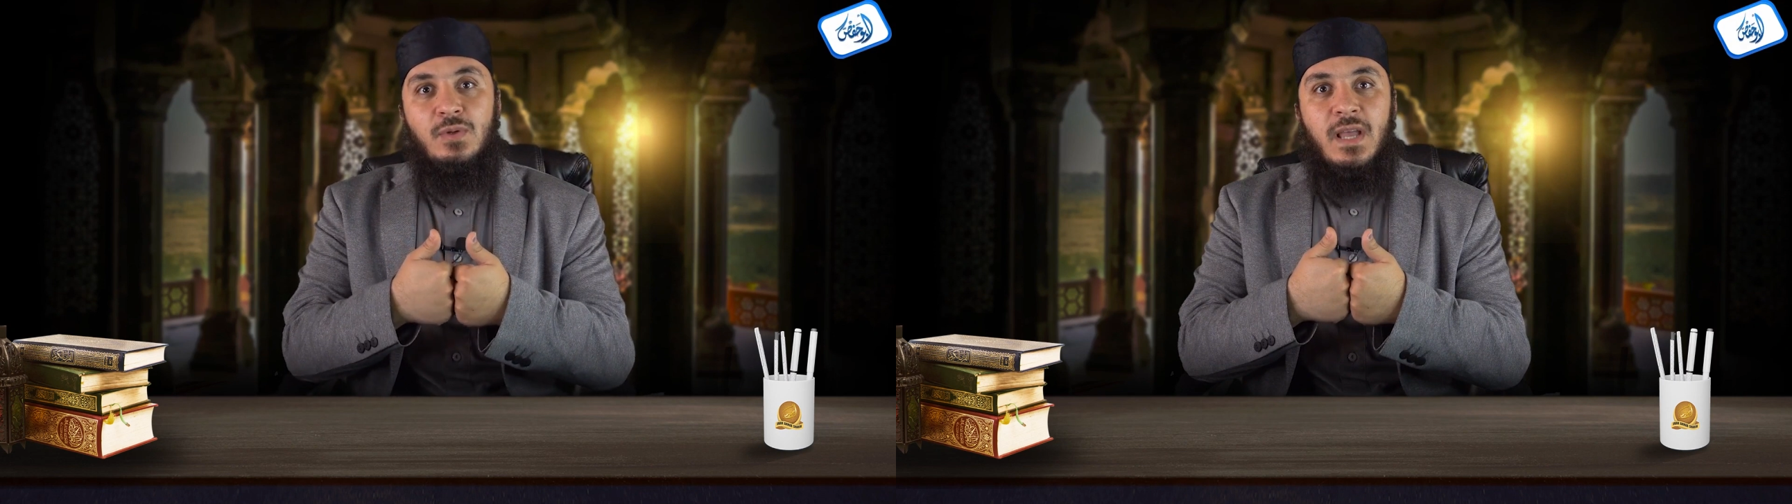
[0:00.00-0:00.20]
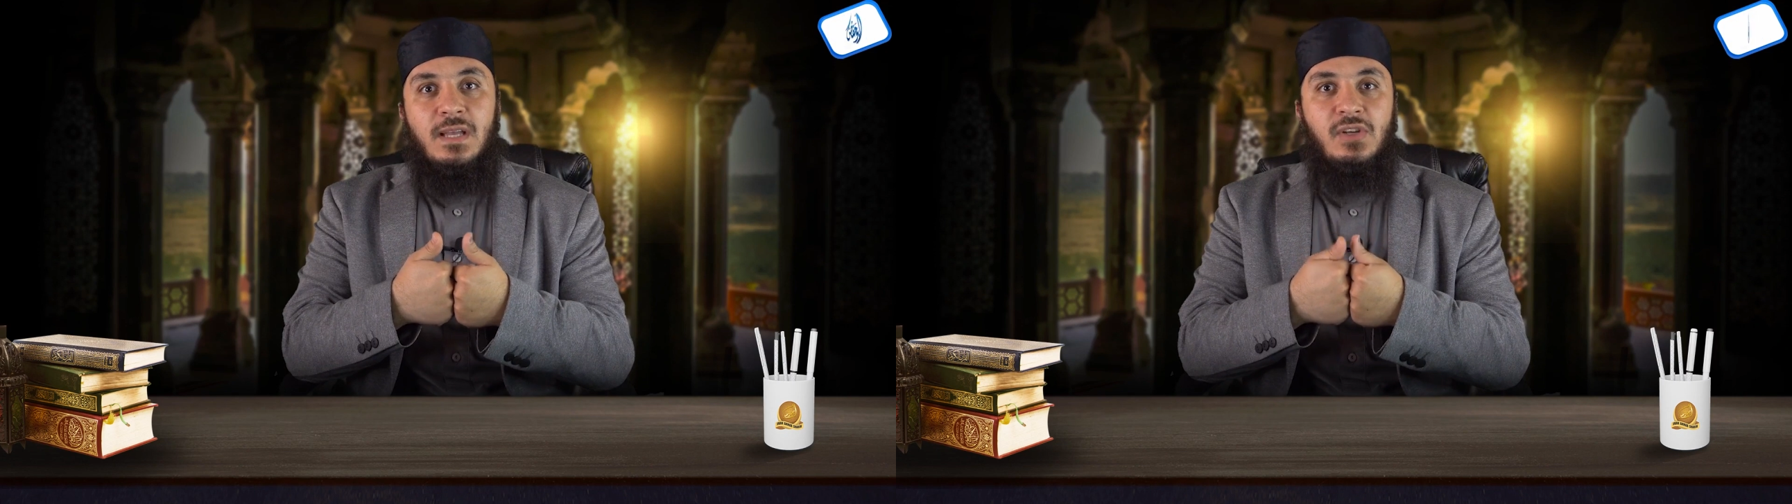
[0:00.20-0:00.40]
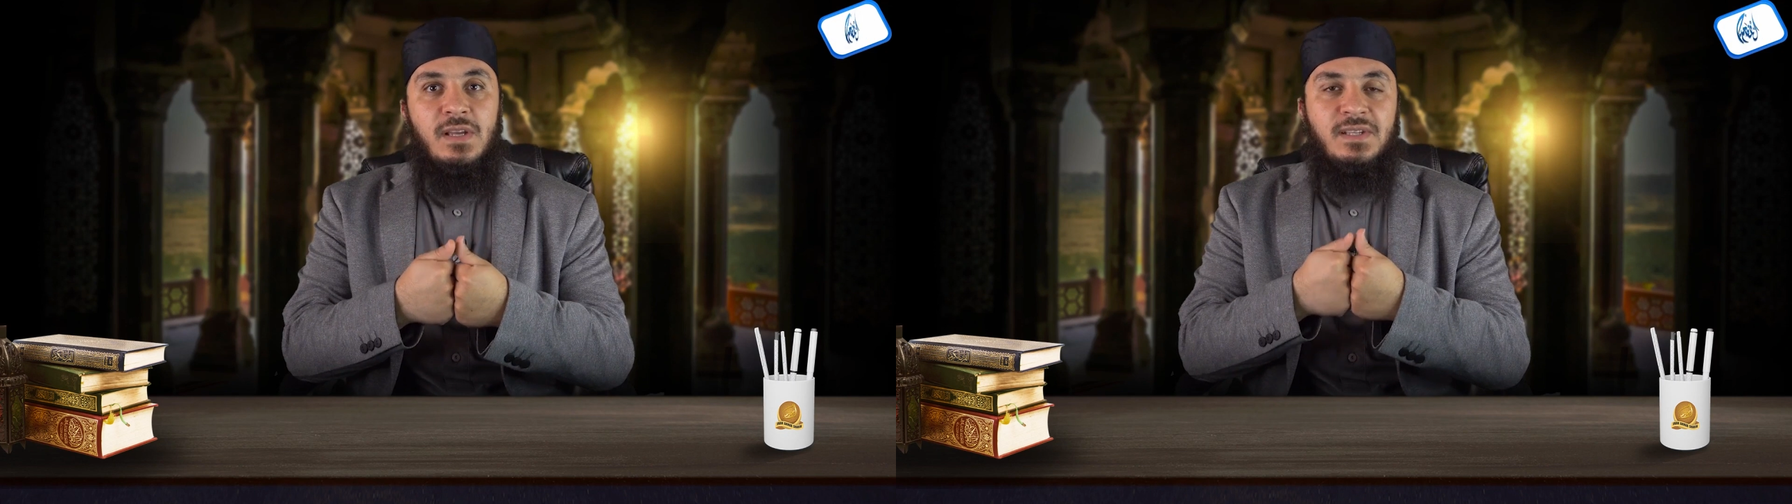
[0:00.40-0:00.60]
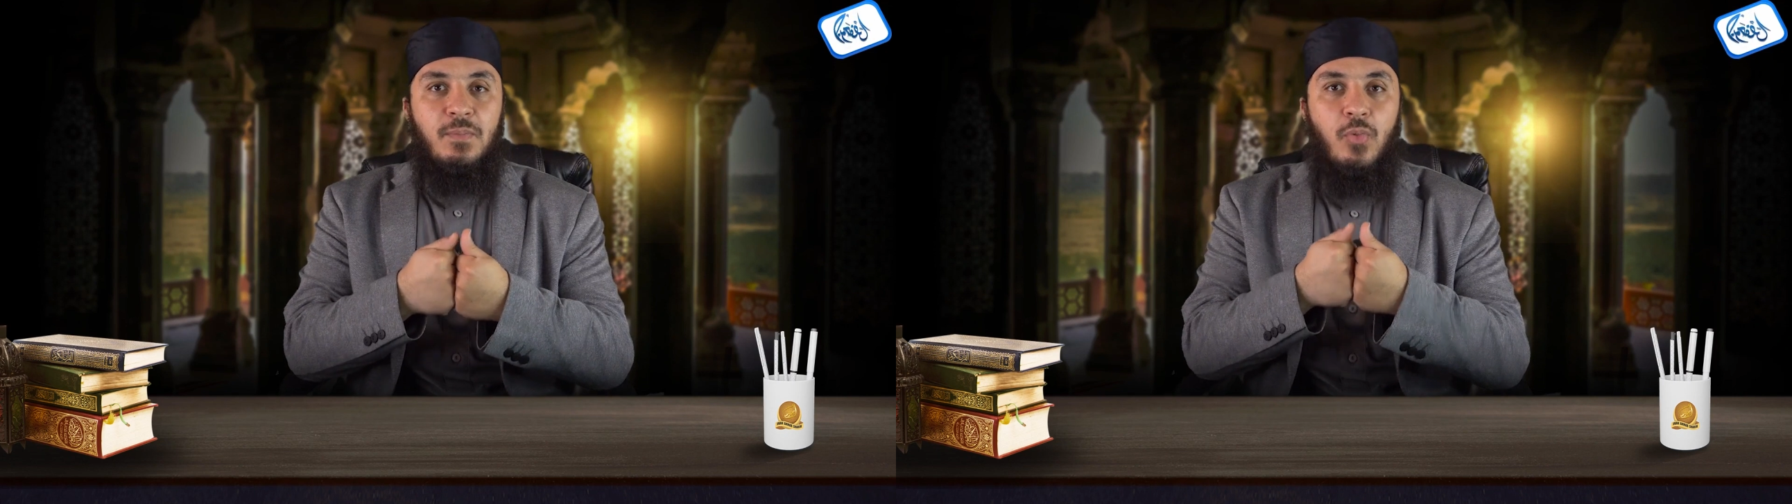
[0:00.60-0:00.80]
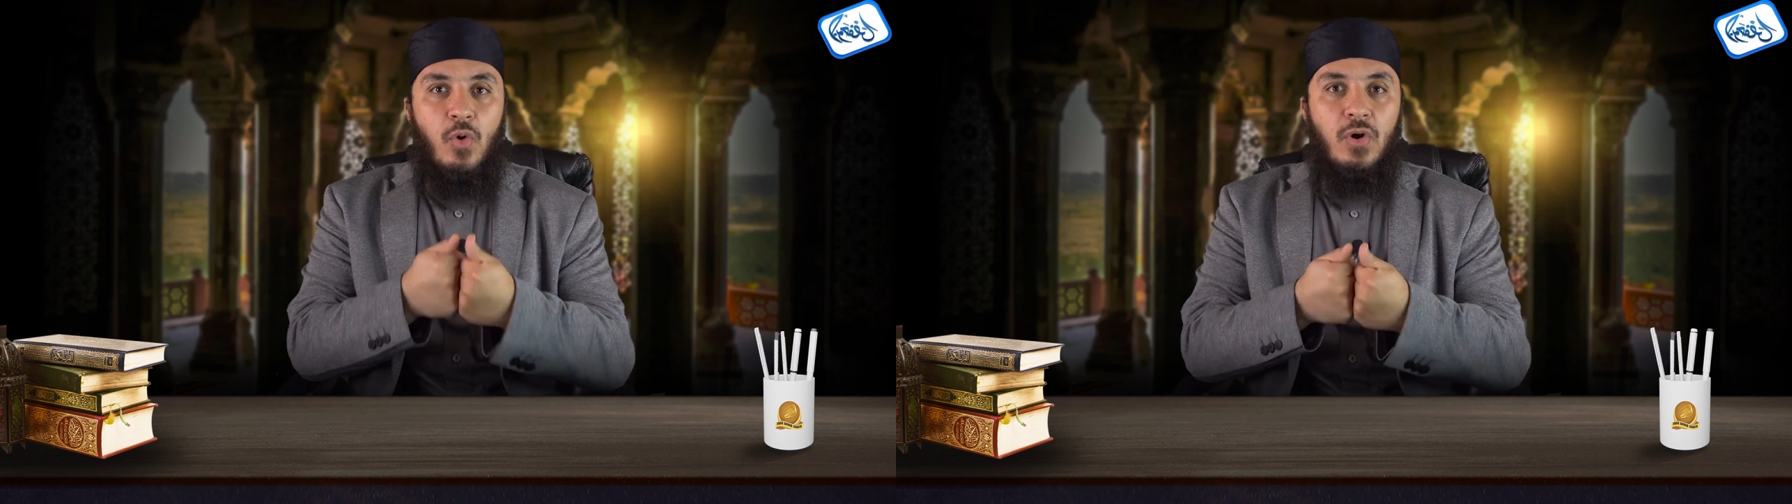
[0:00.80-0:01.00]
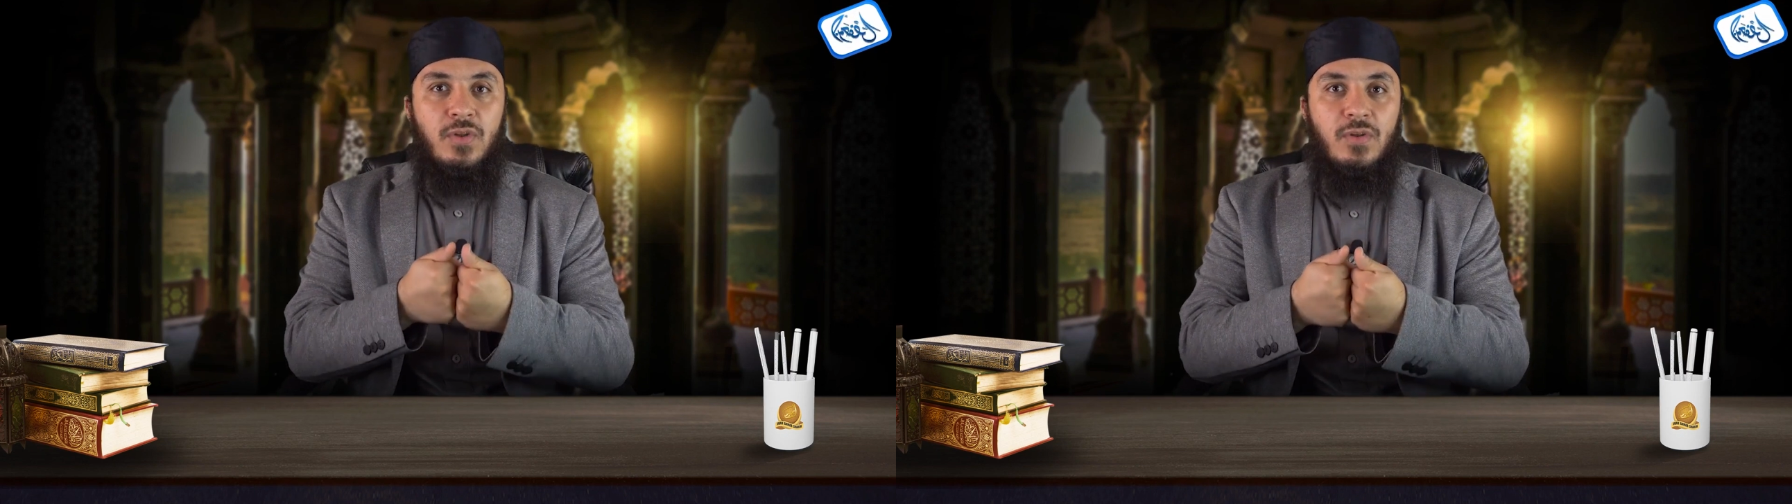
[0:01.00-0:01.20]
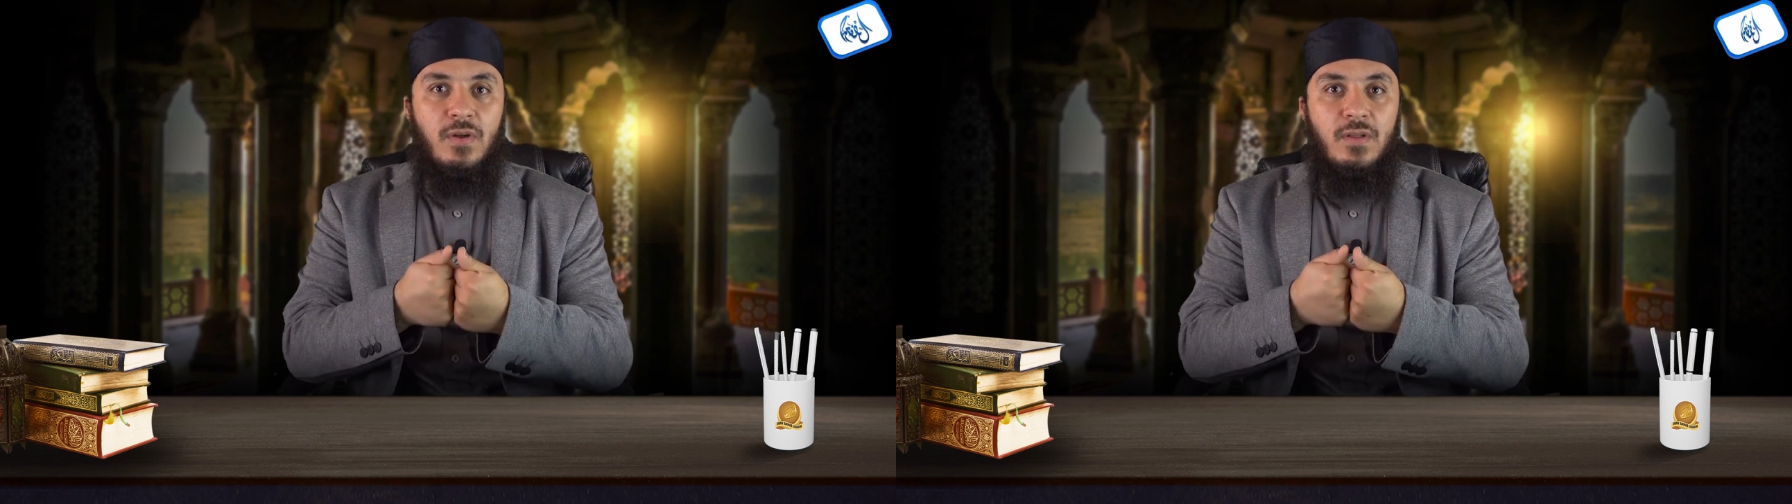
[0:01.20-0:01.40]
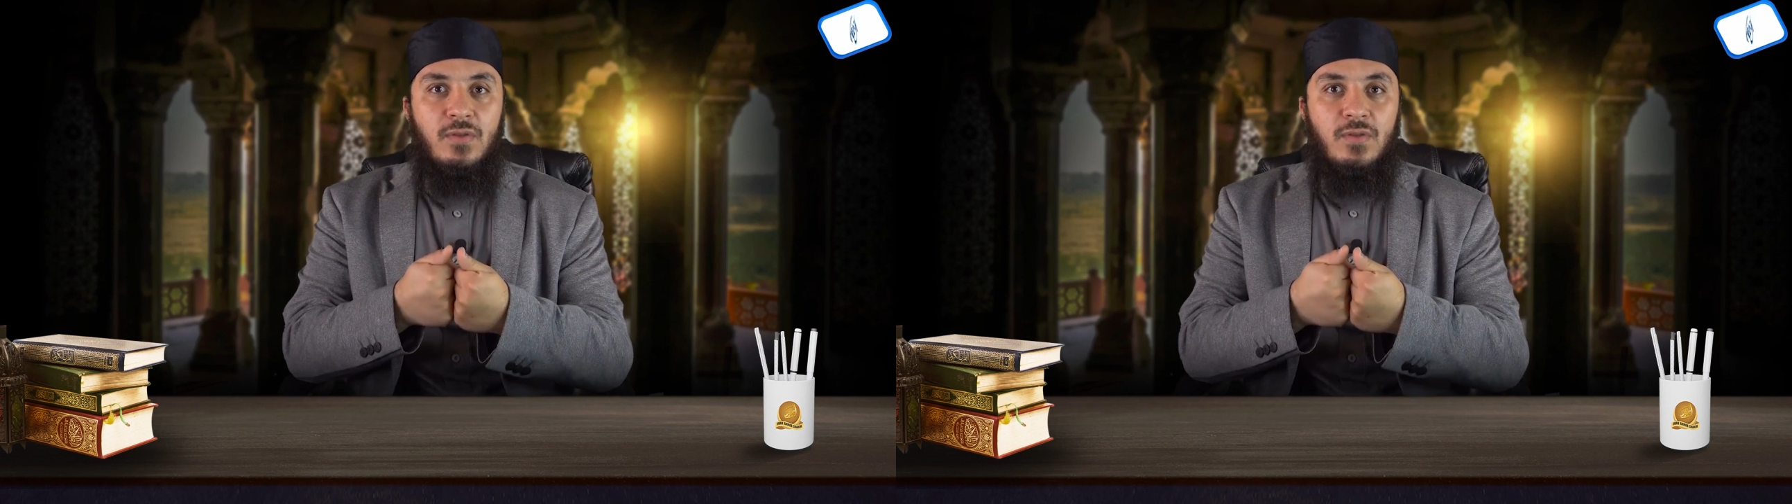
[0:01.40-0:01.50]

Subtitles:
was actually a support